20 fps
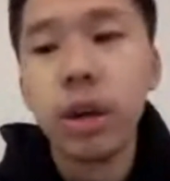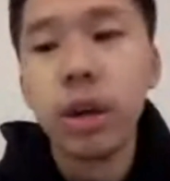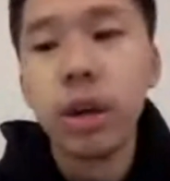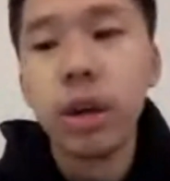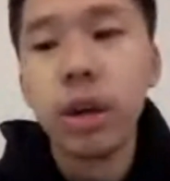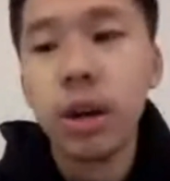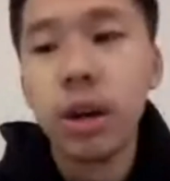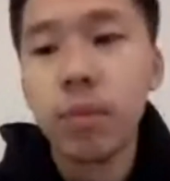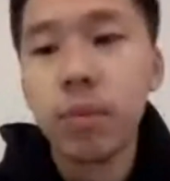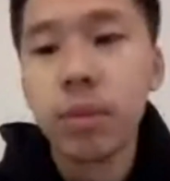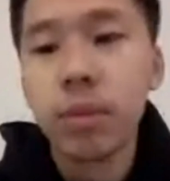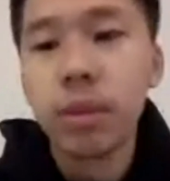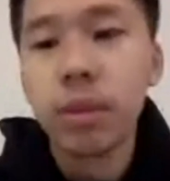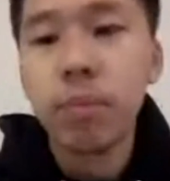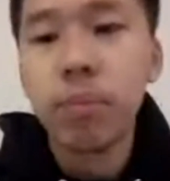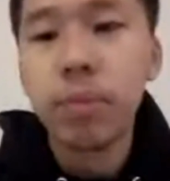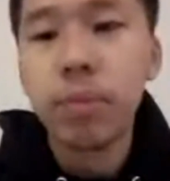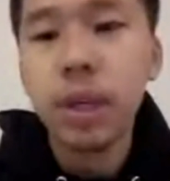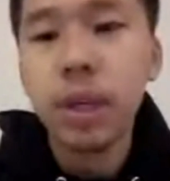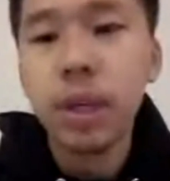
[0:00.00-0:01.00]

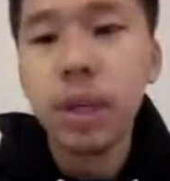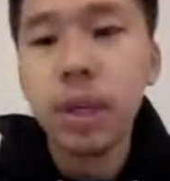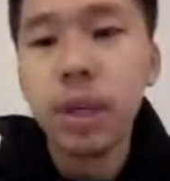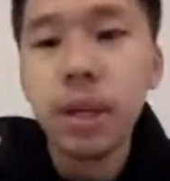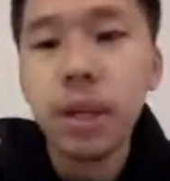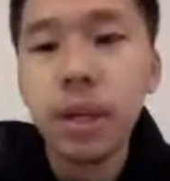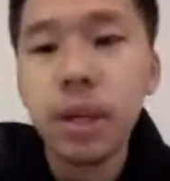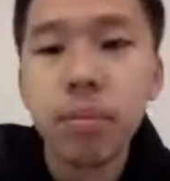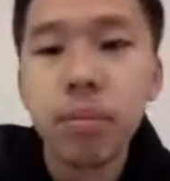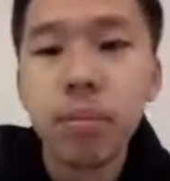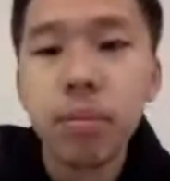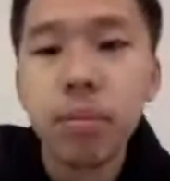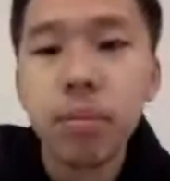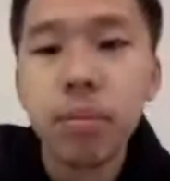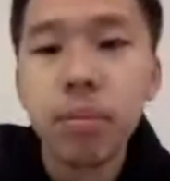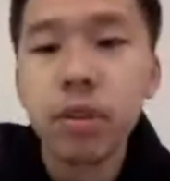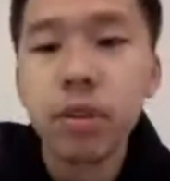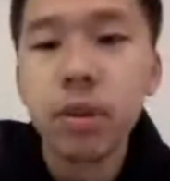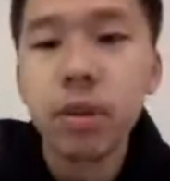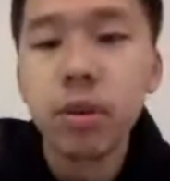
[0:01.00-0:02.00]
compete both of the,
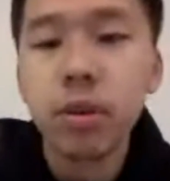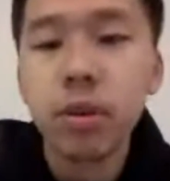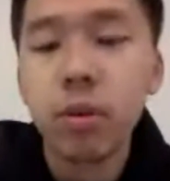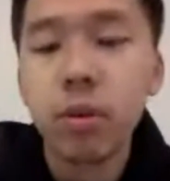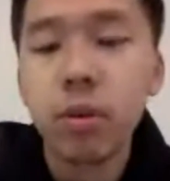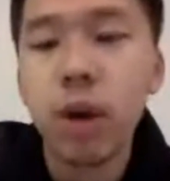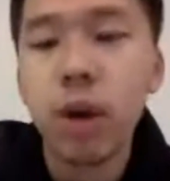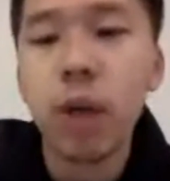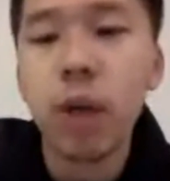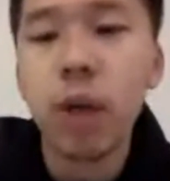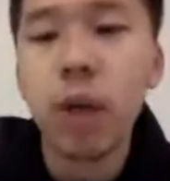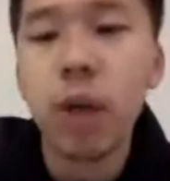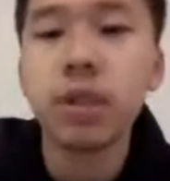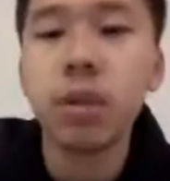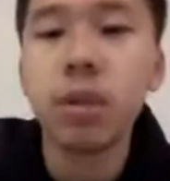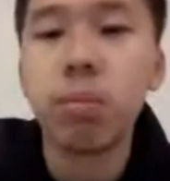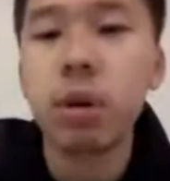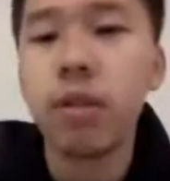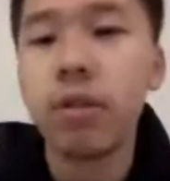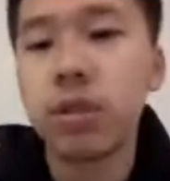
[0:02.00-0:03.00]
well, I would sell both
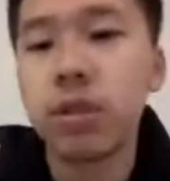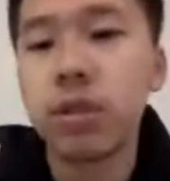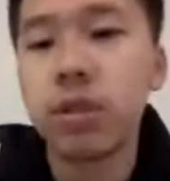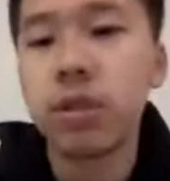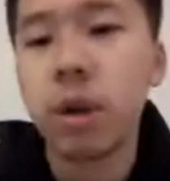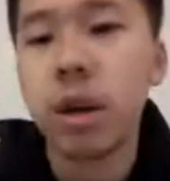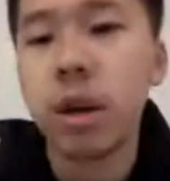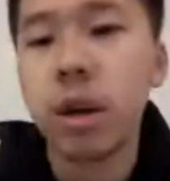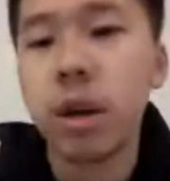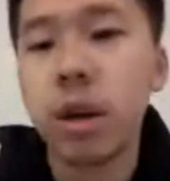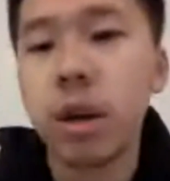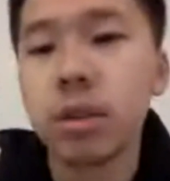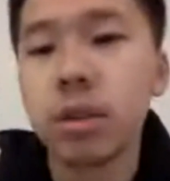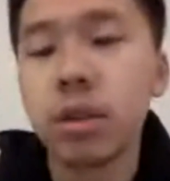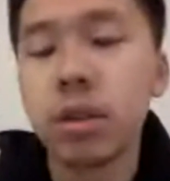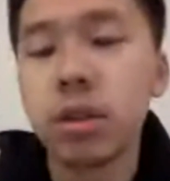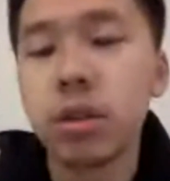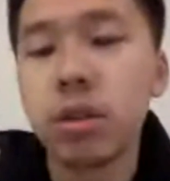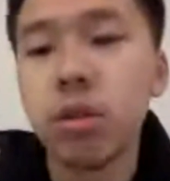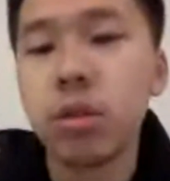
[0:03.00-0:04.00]
the products. There's no
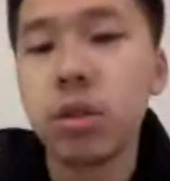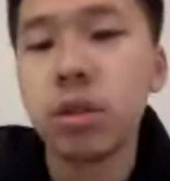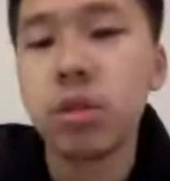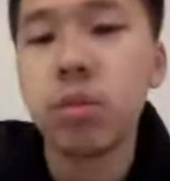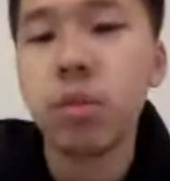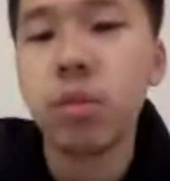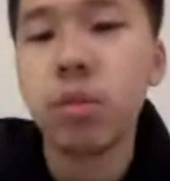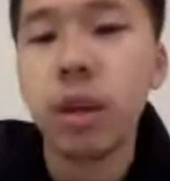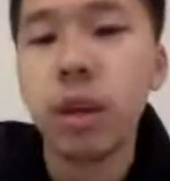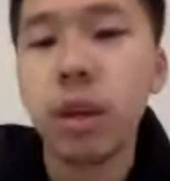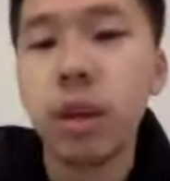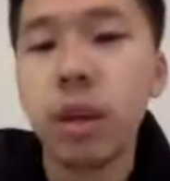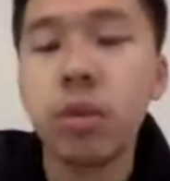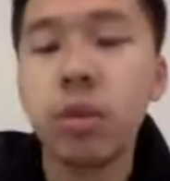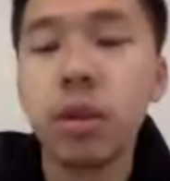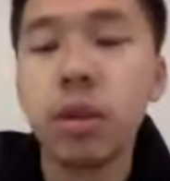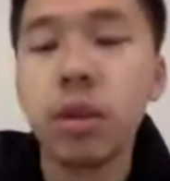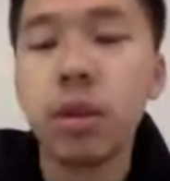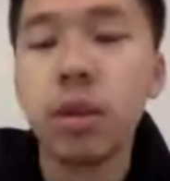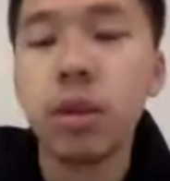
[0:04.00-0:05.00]
reason why you wouldn't.
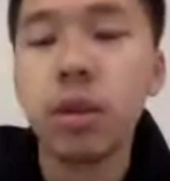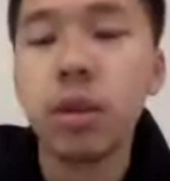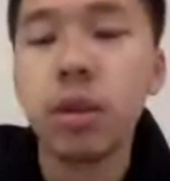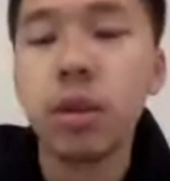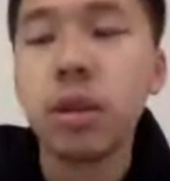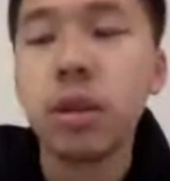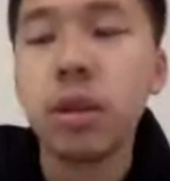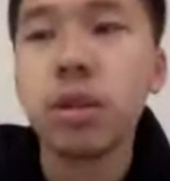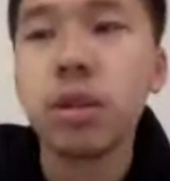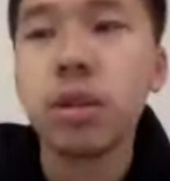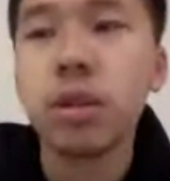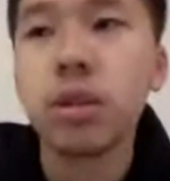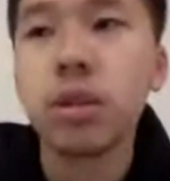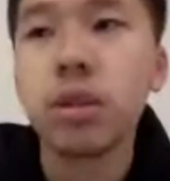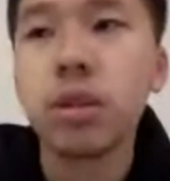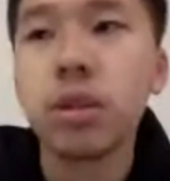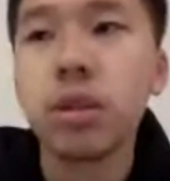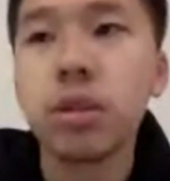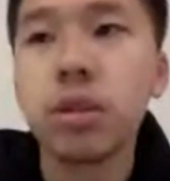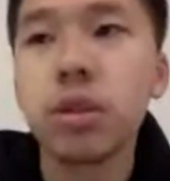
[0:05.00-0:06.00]
So
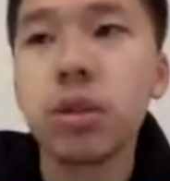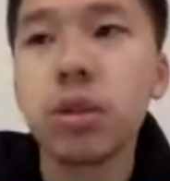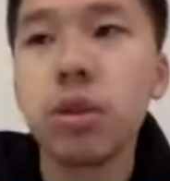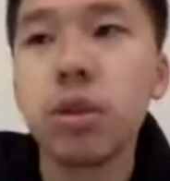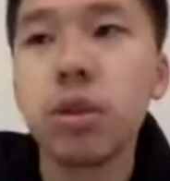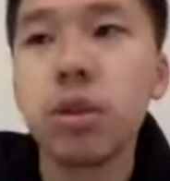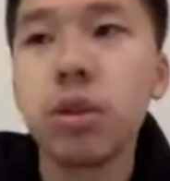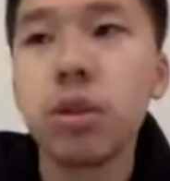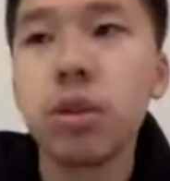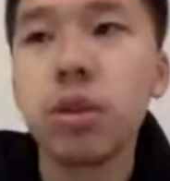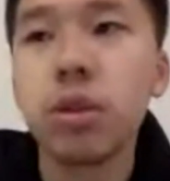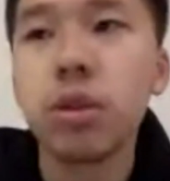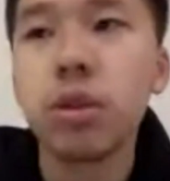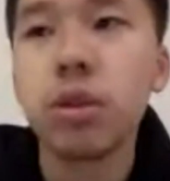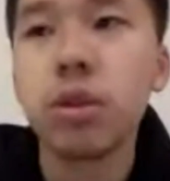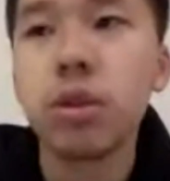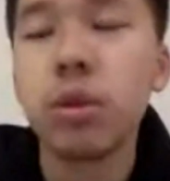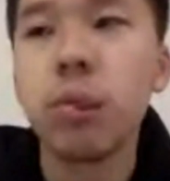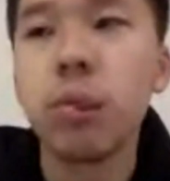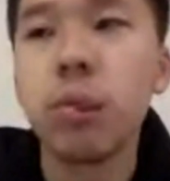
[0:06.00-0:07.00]
you would want to
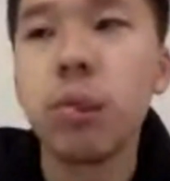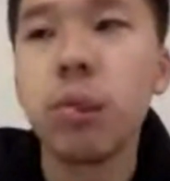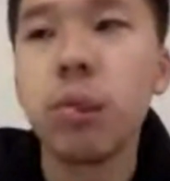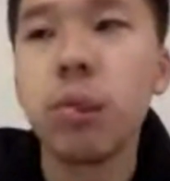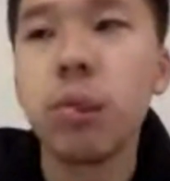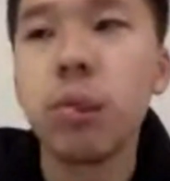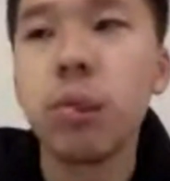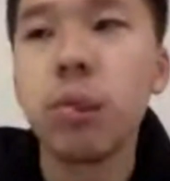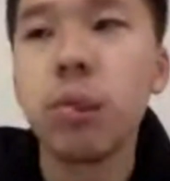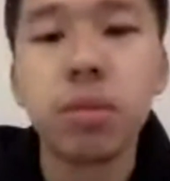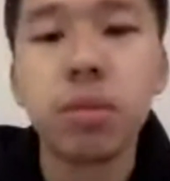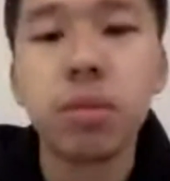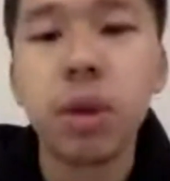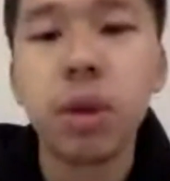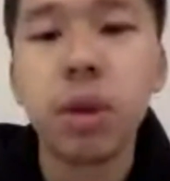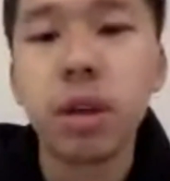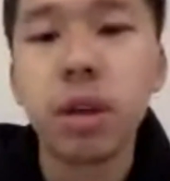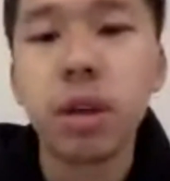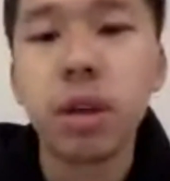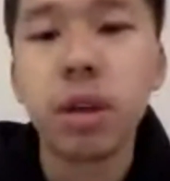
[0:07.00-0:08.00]
advertise both the products on your
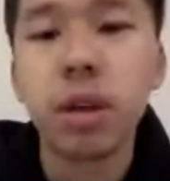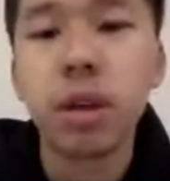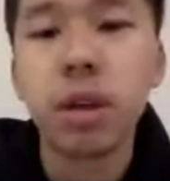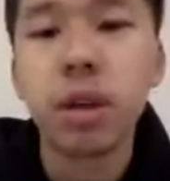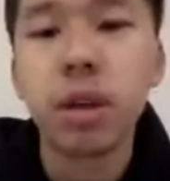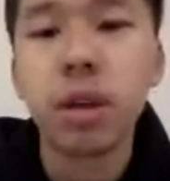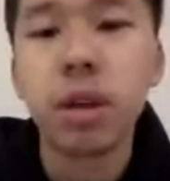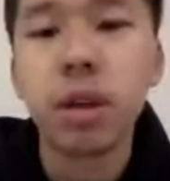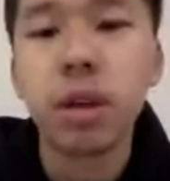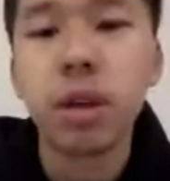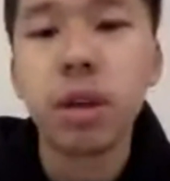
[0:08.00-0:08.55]
store.